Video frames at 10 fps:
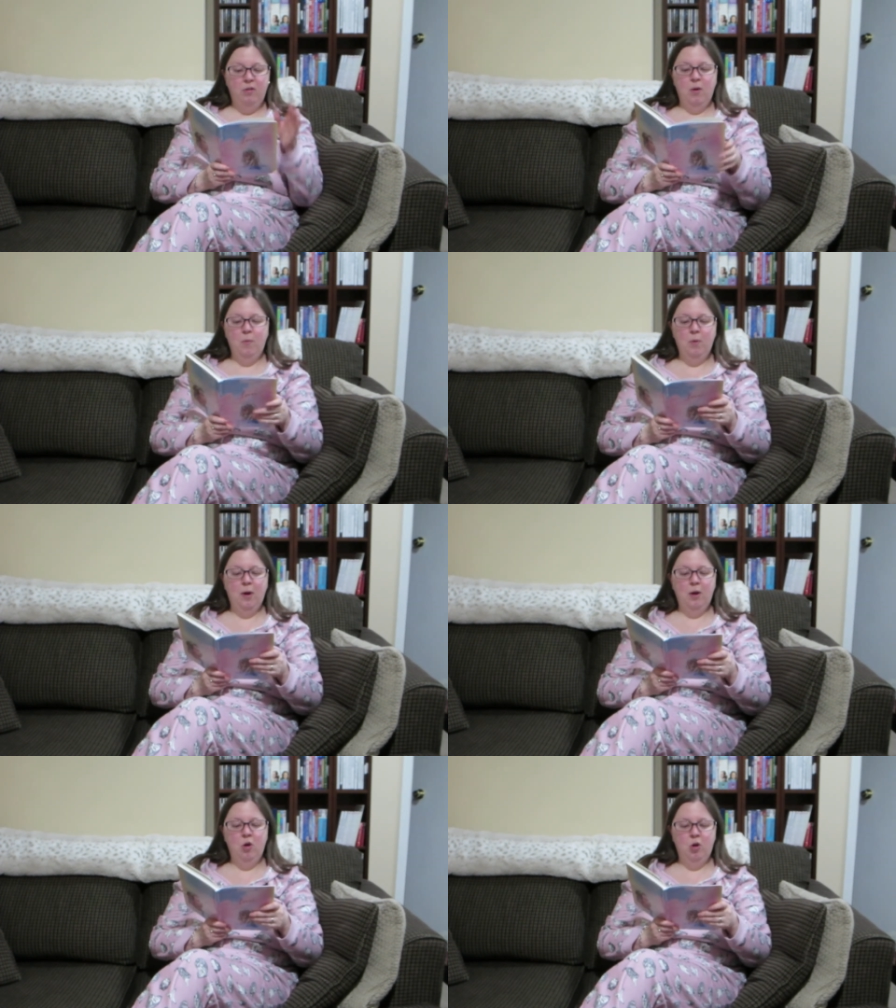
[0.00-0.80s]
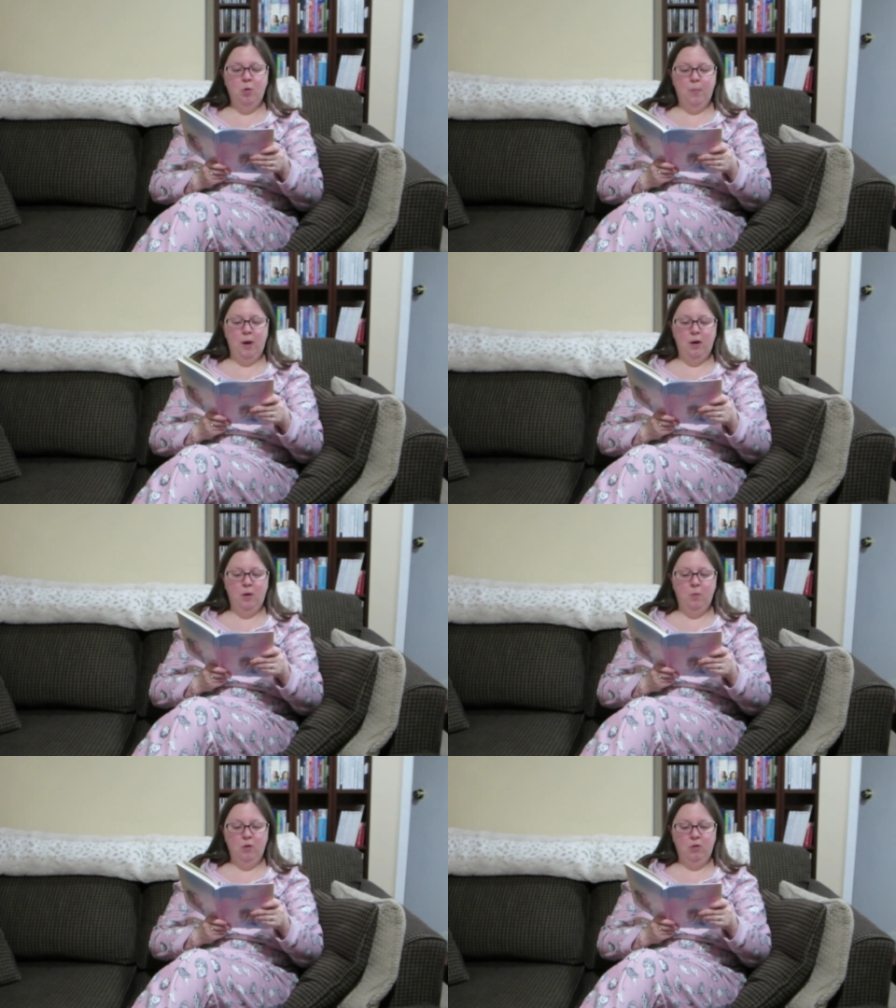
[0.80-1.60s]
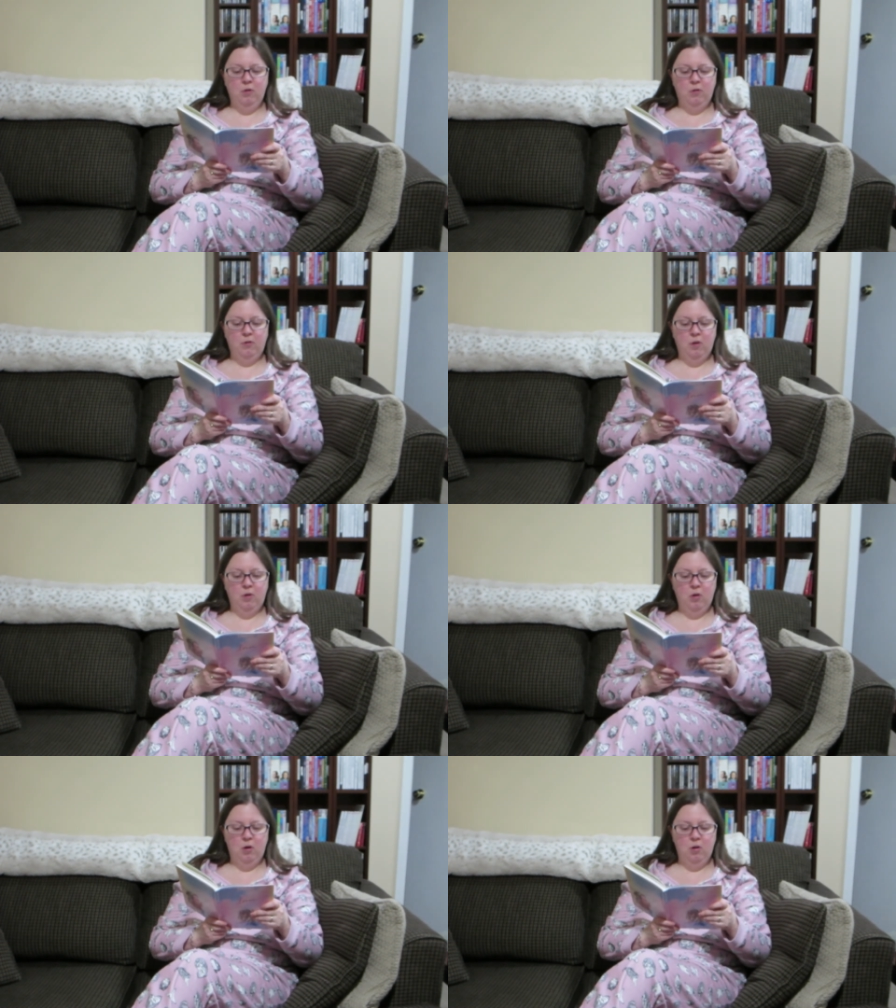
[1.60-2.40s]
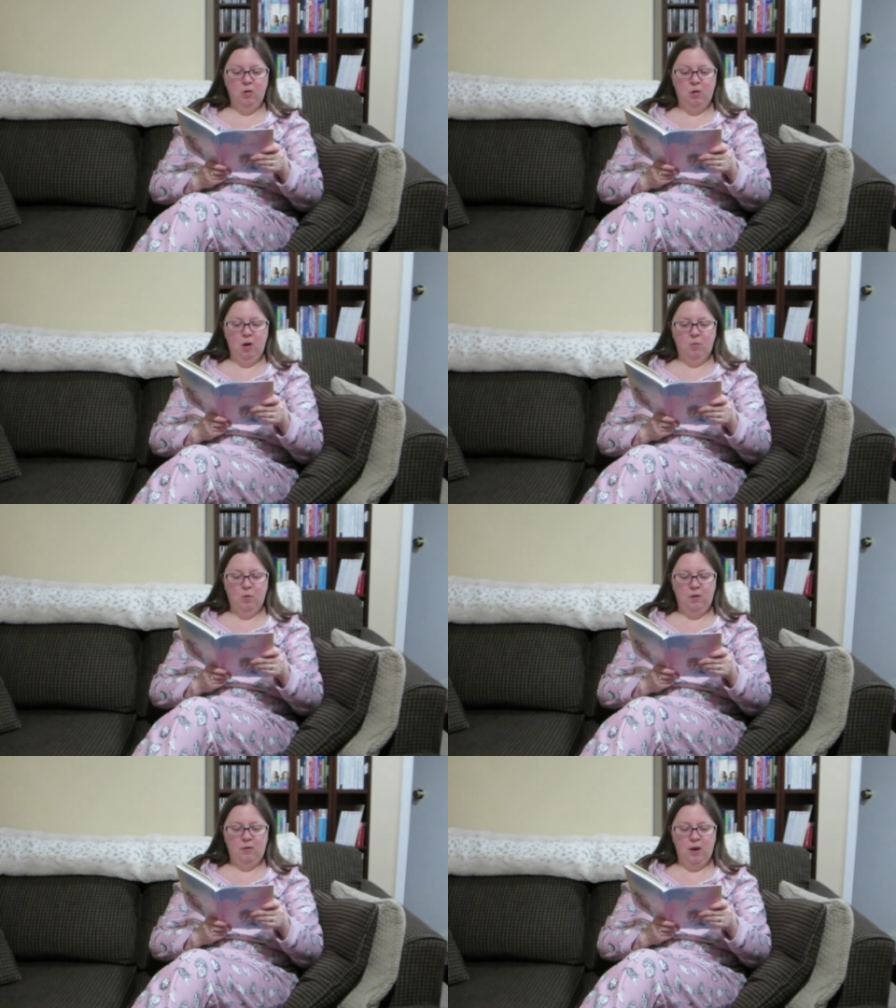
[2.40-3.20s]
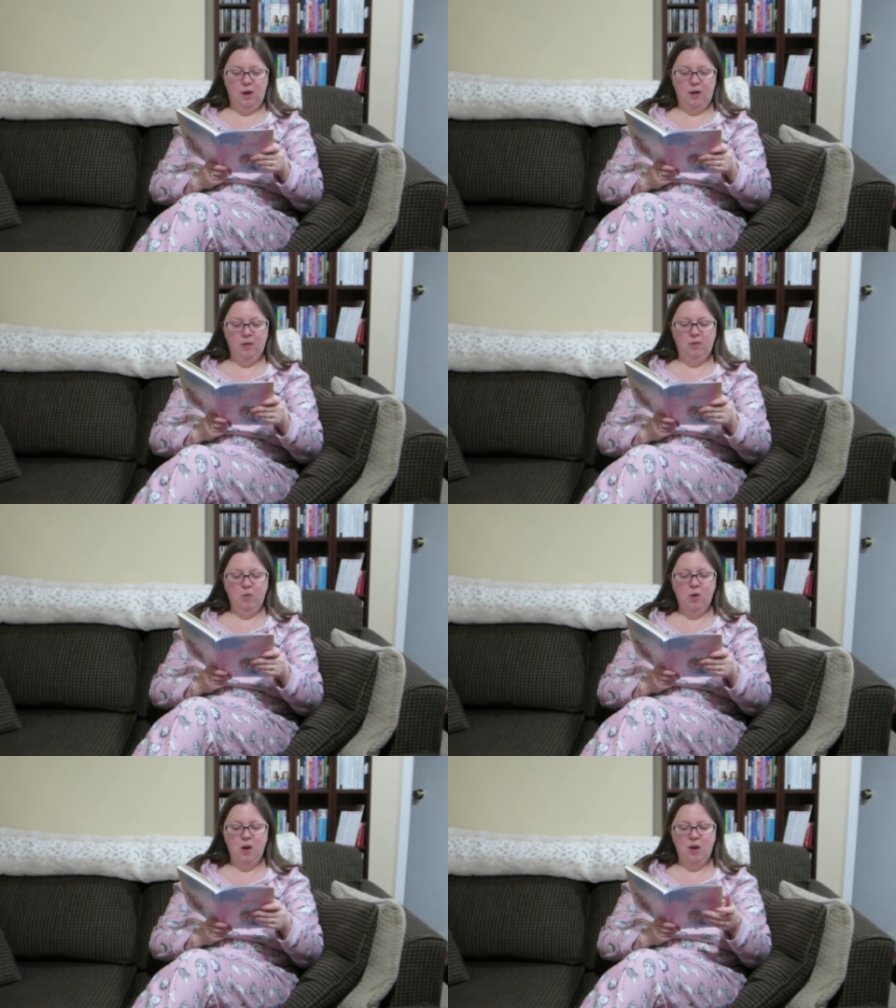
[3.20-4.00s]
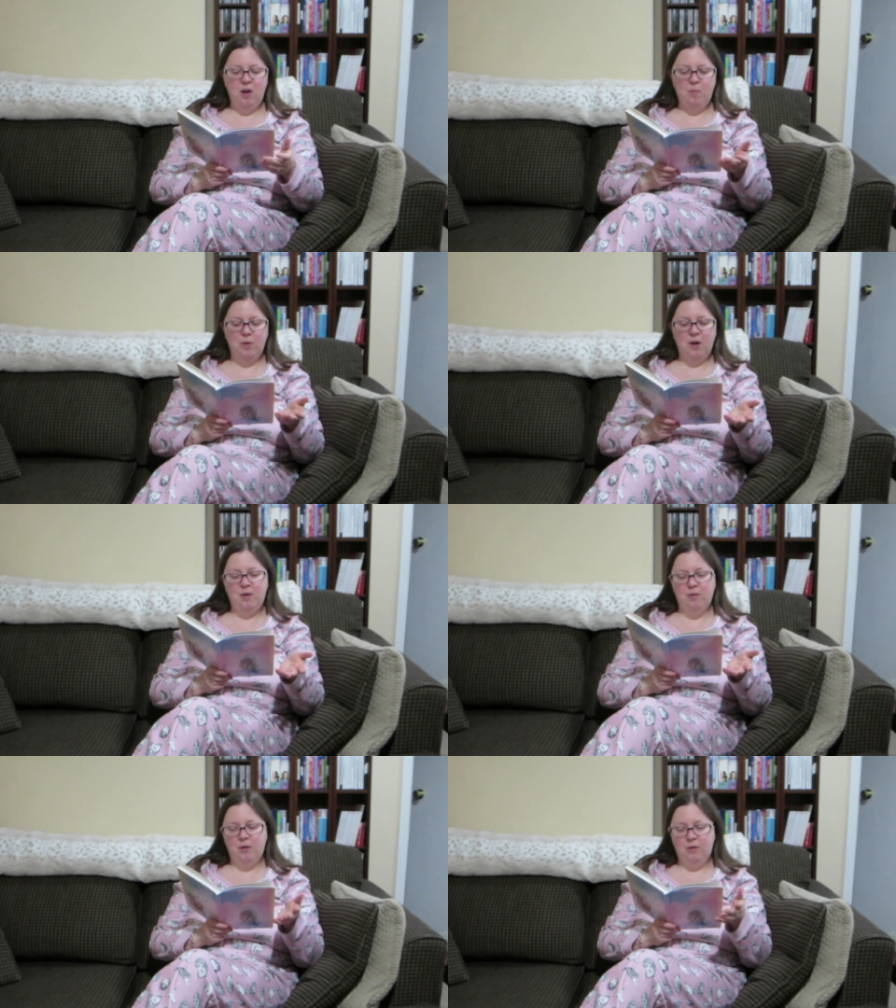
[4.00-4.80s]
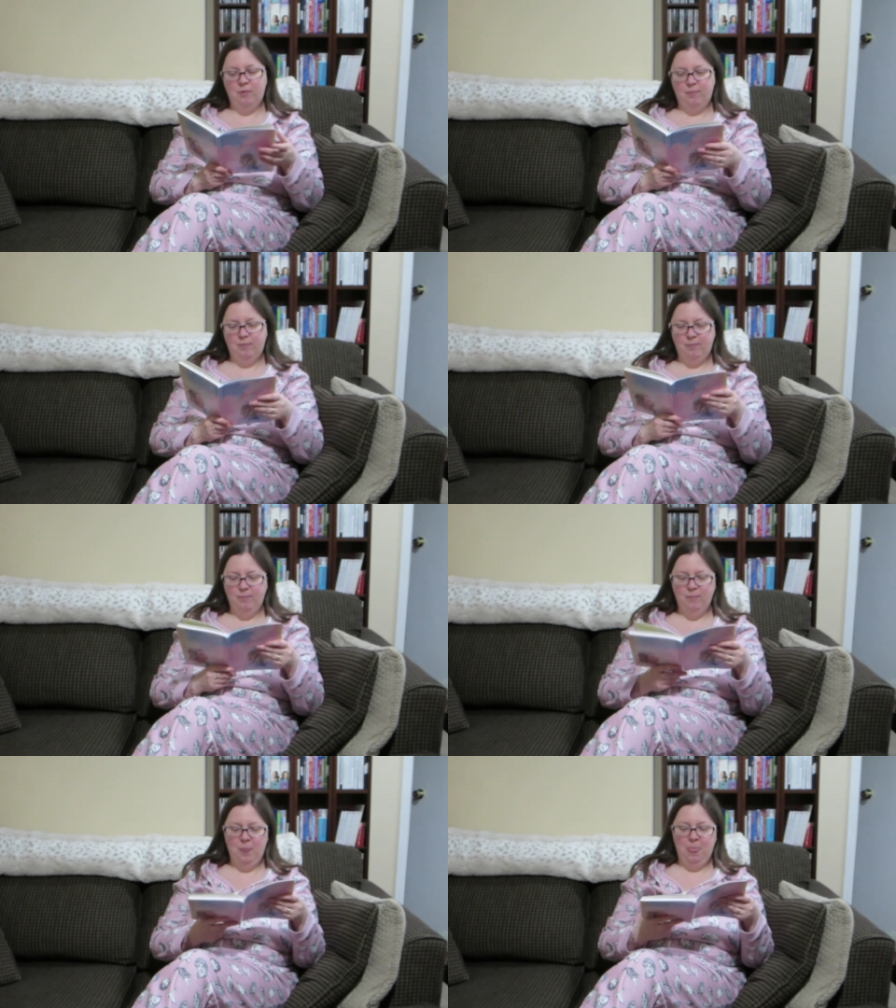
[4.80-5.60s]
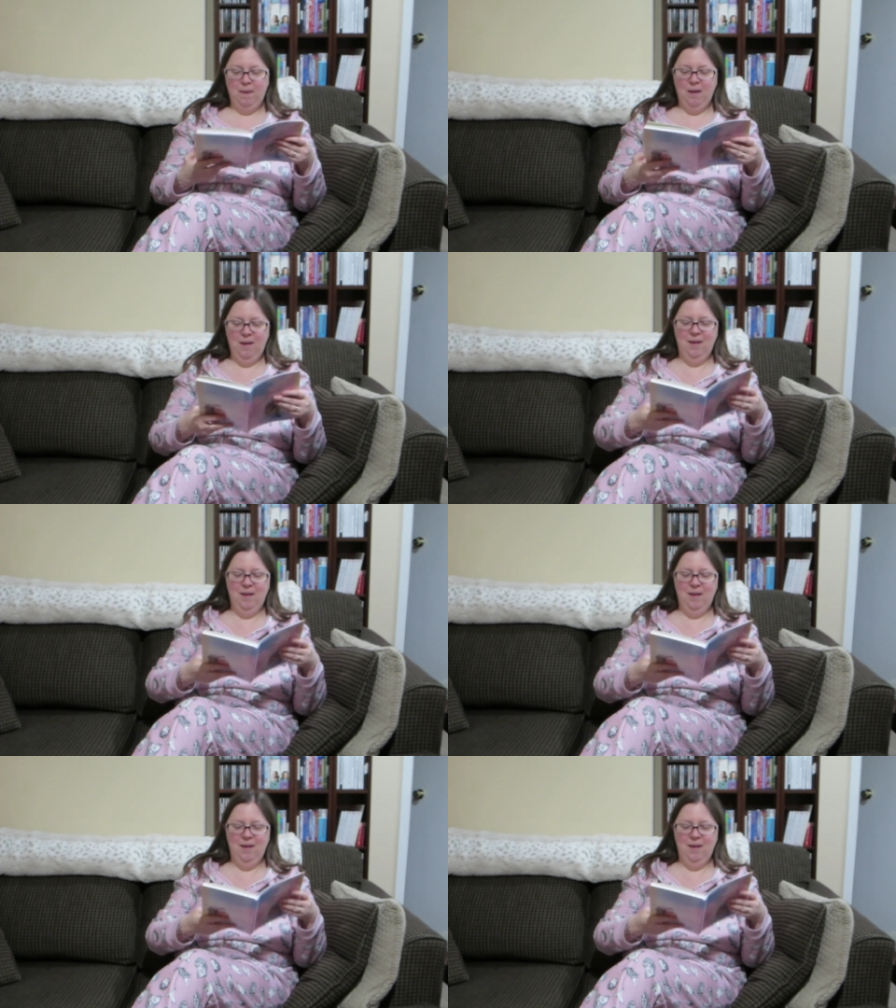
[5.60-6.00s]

then we went home and I worked on a song called Not One Day. It's okay, but I don't know.